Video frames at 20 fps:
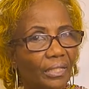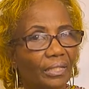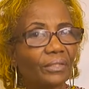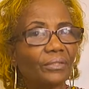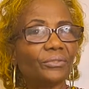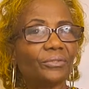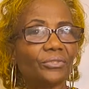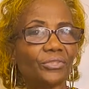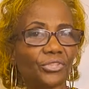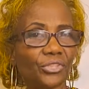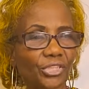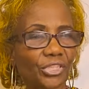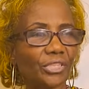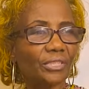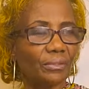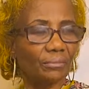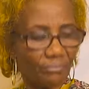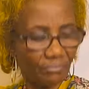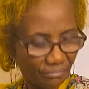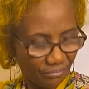you just
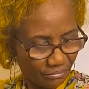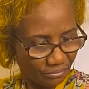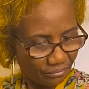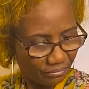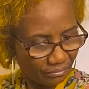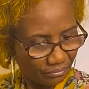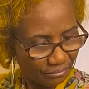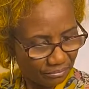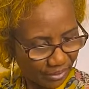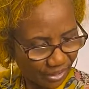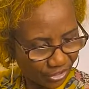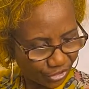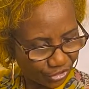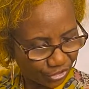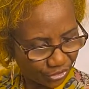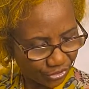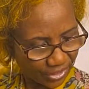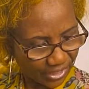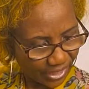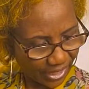
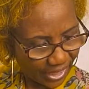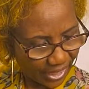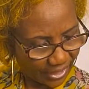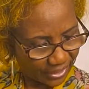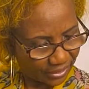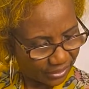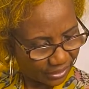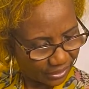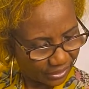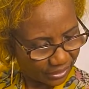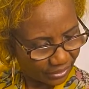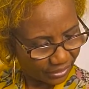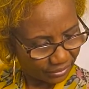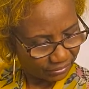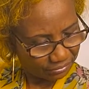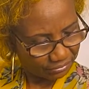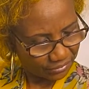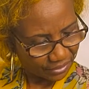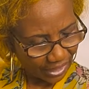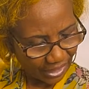measure that
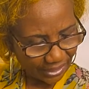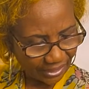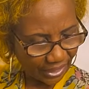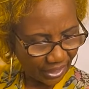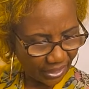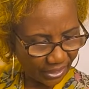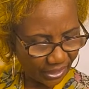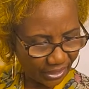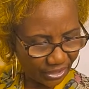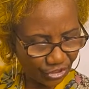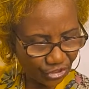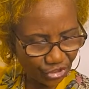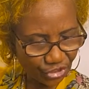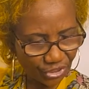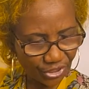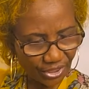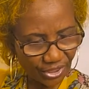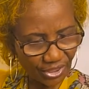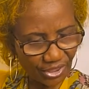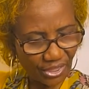like 8
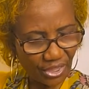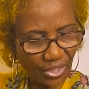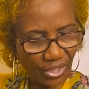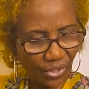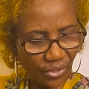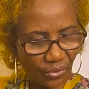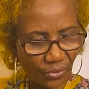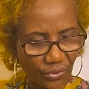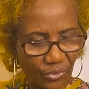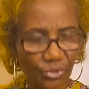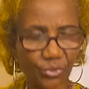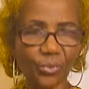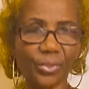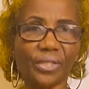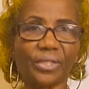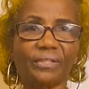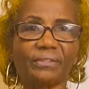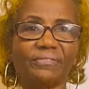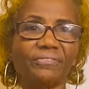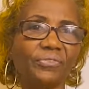inches or
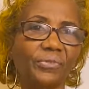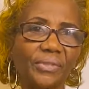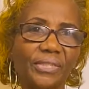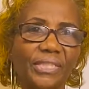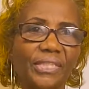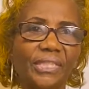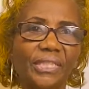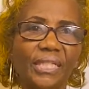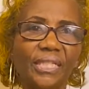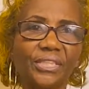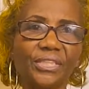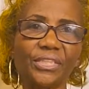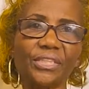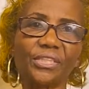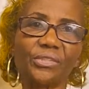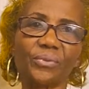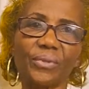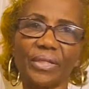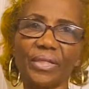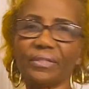12, 14
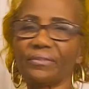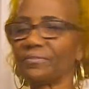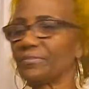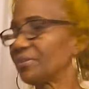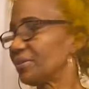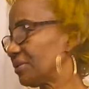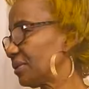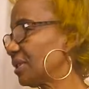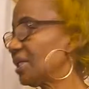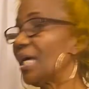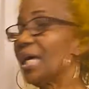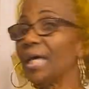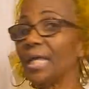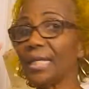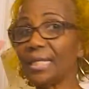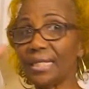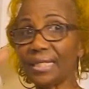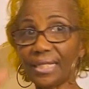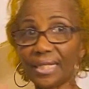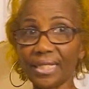inches, whatever
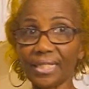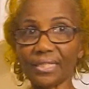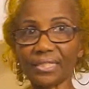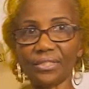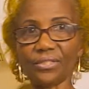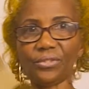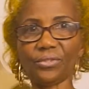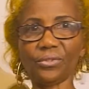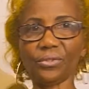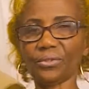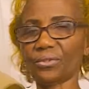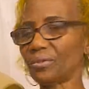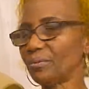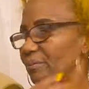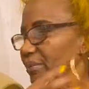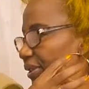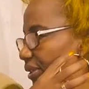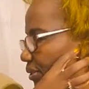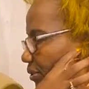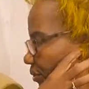length you're gonna make